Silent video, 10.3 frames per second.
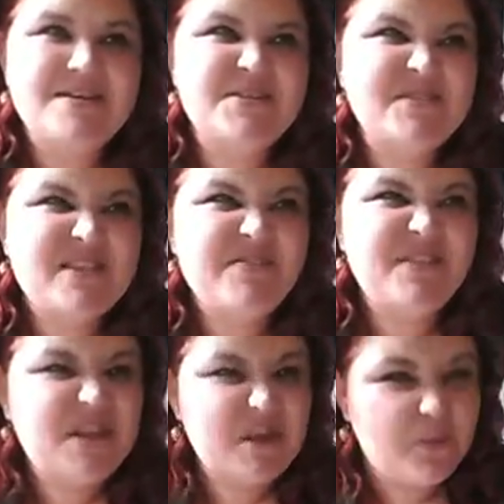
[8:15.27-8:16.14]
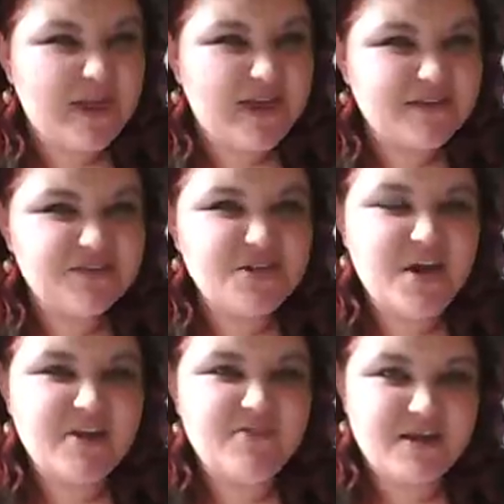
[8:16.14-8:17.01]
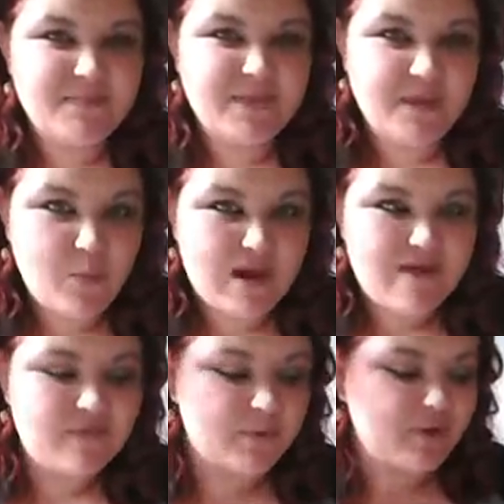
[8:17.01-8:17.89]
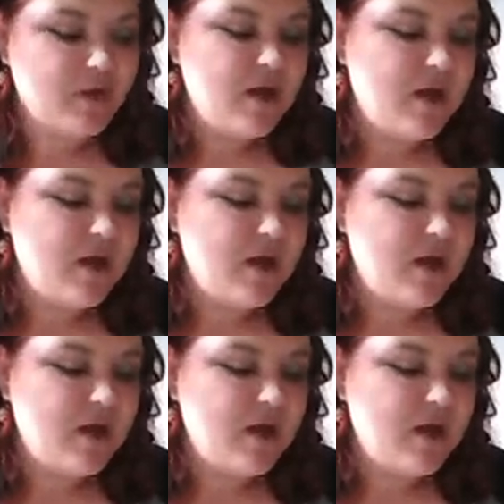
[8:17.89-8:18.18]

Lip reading: So it's definitely weird, not incredibly wearable.